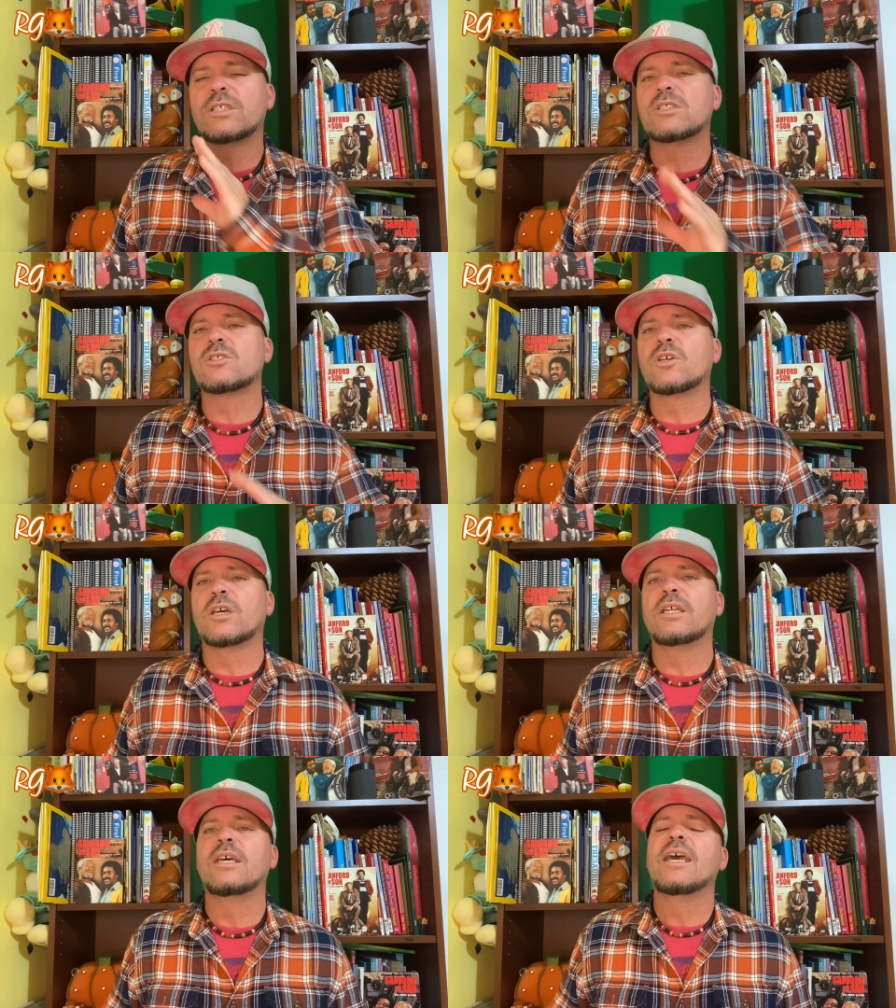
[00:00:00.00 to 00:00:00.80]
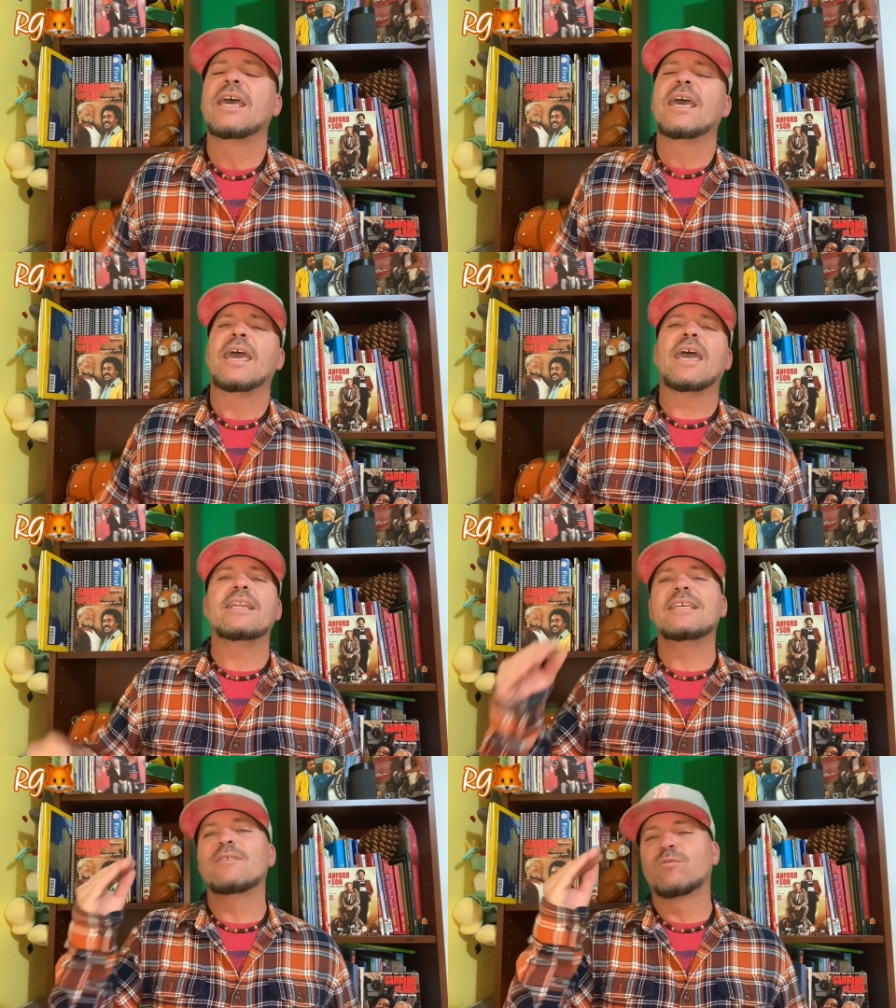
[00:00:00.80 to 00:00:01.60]
This is good. And
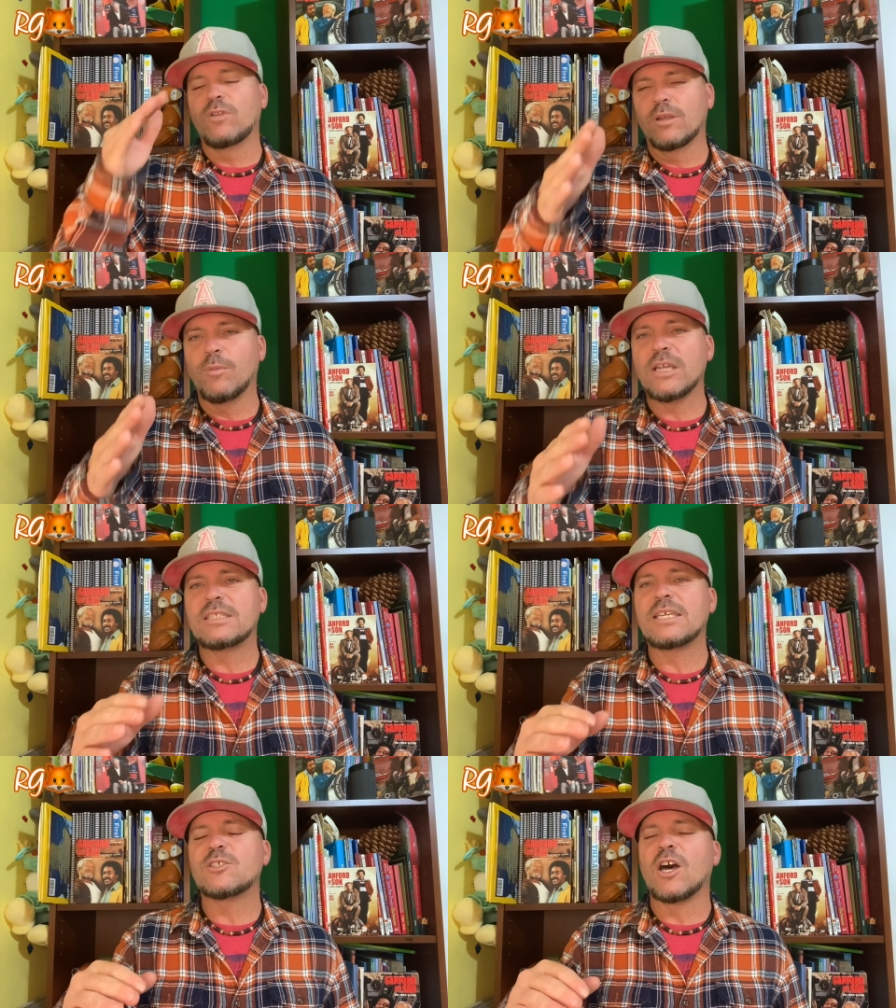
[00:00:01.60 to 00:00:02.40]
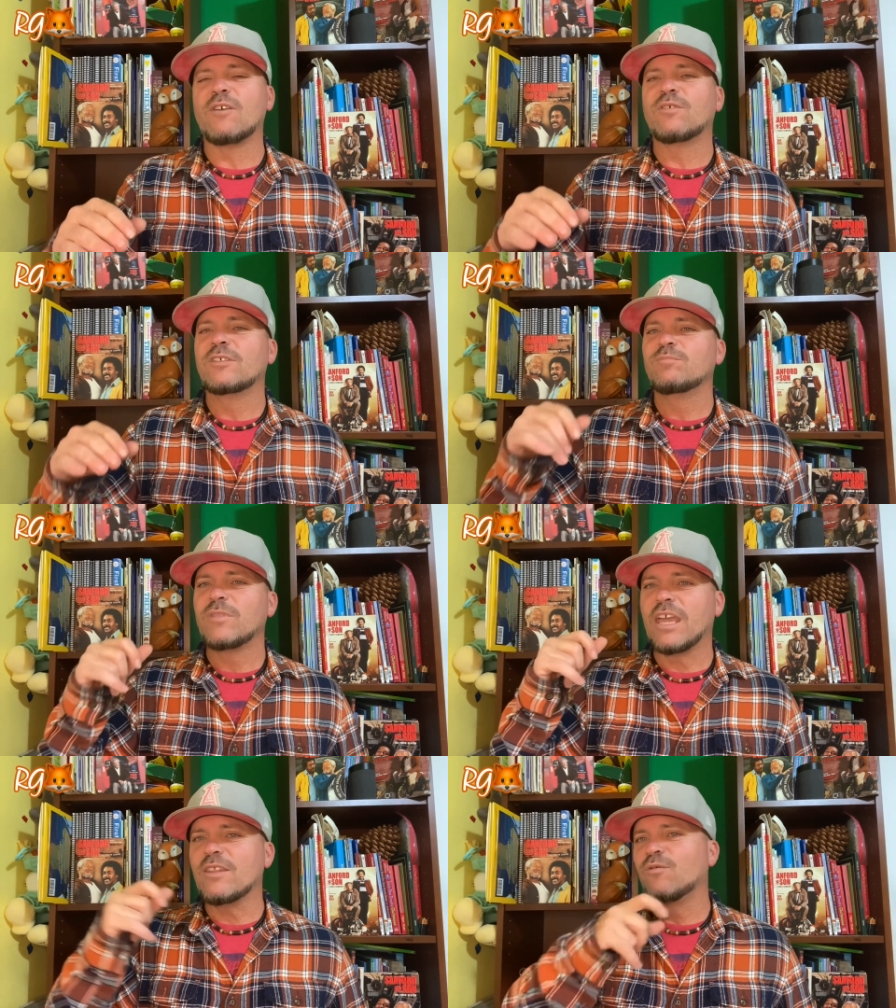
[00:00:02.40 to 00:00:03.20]
he, Lamont takes off.
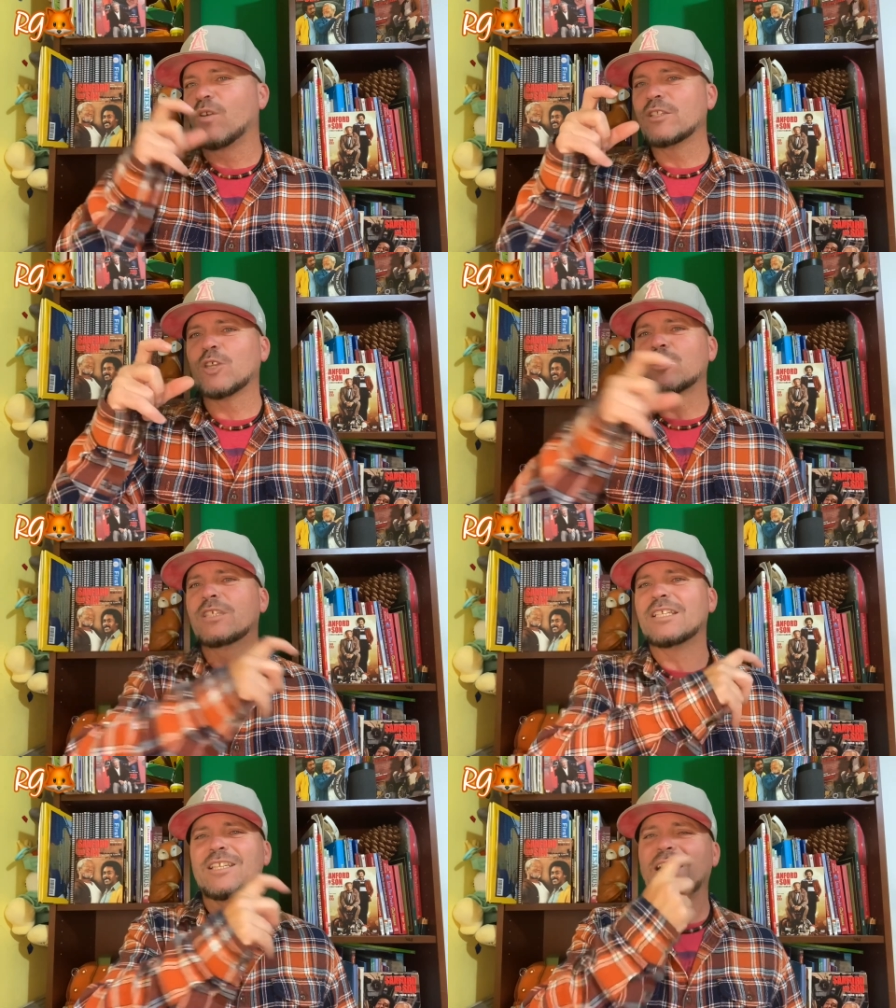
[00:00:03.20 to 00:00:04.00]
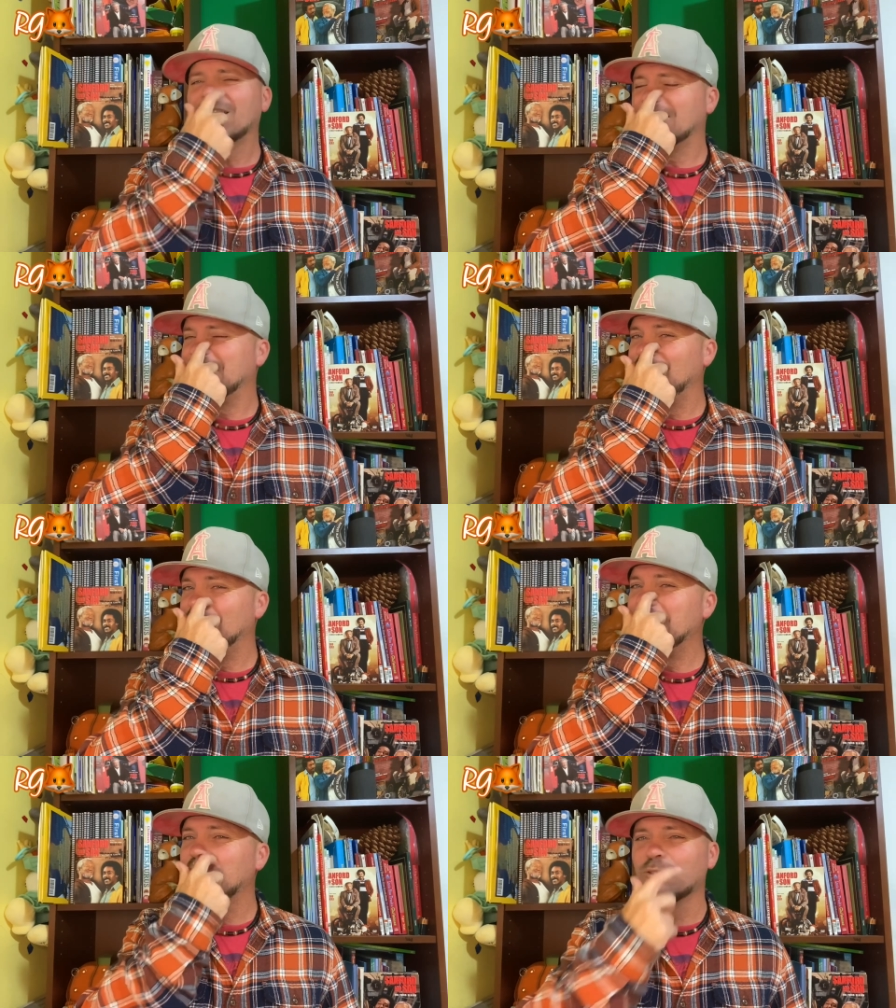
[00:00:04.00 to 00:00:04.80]
And then Fred starts getting, uh, cause even
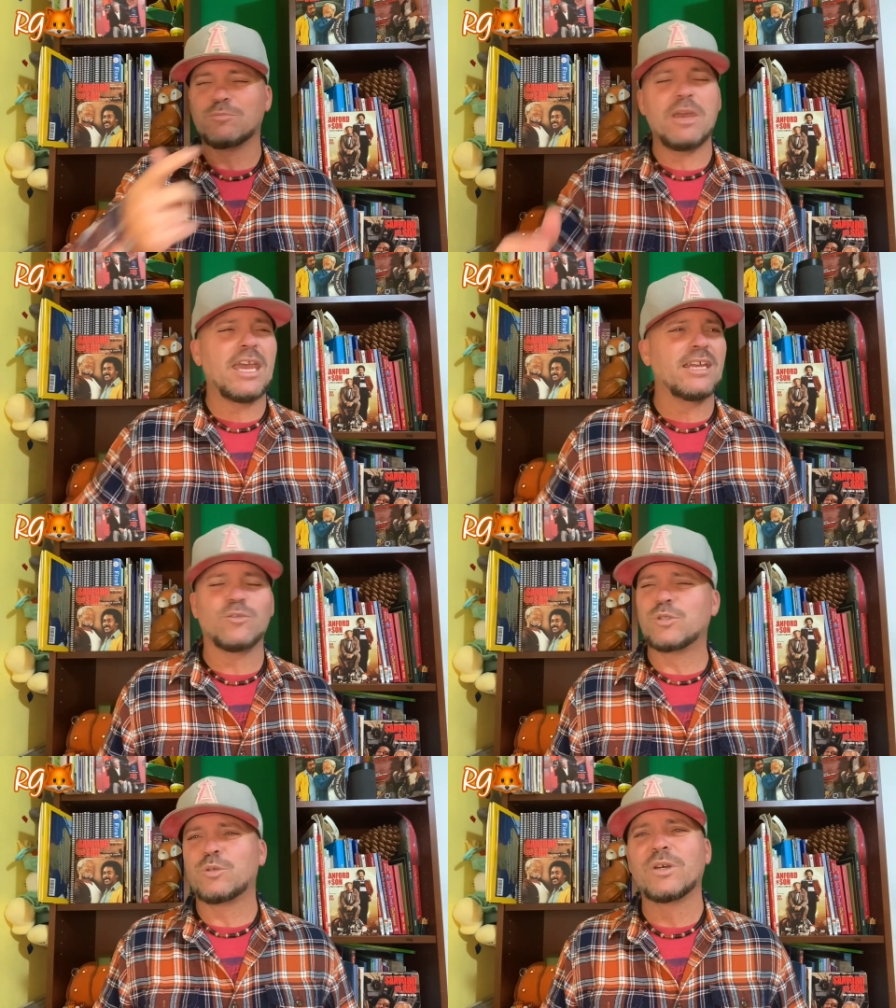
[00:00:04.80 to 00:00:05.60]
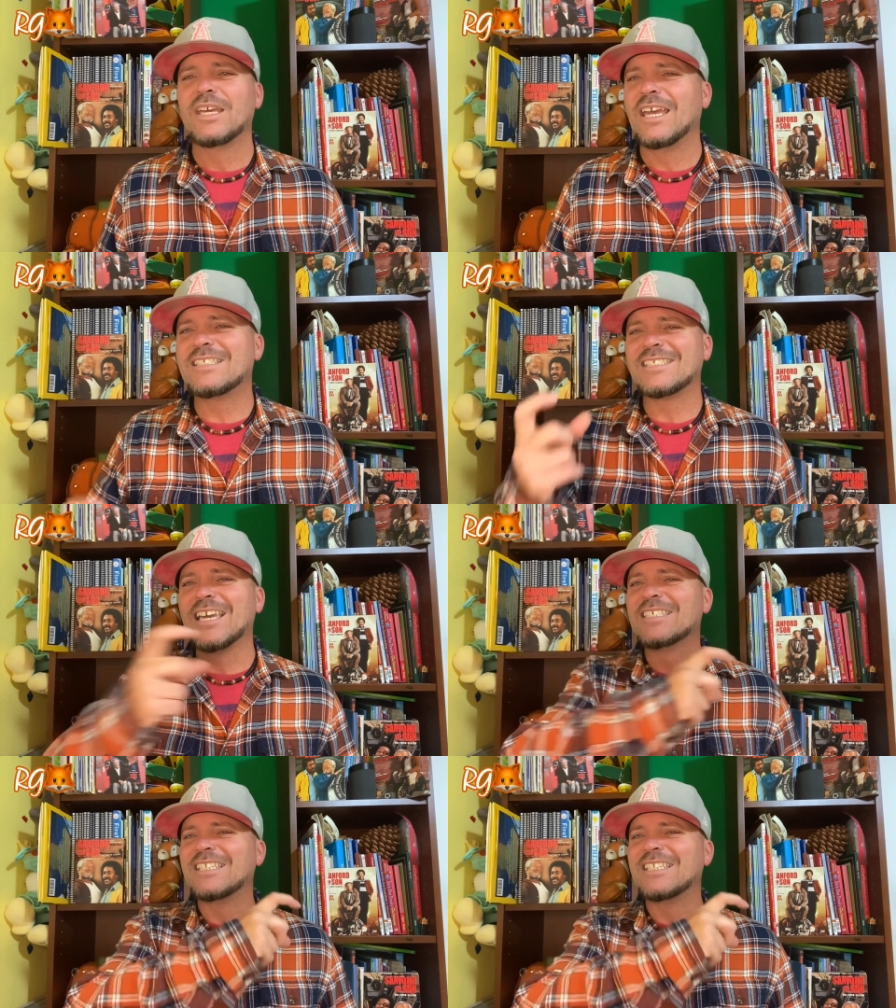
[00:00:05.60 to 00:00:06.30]
he knows, man, it stinks.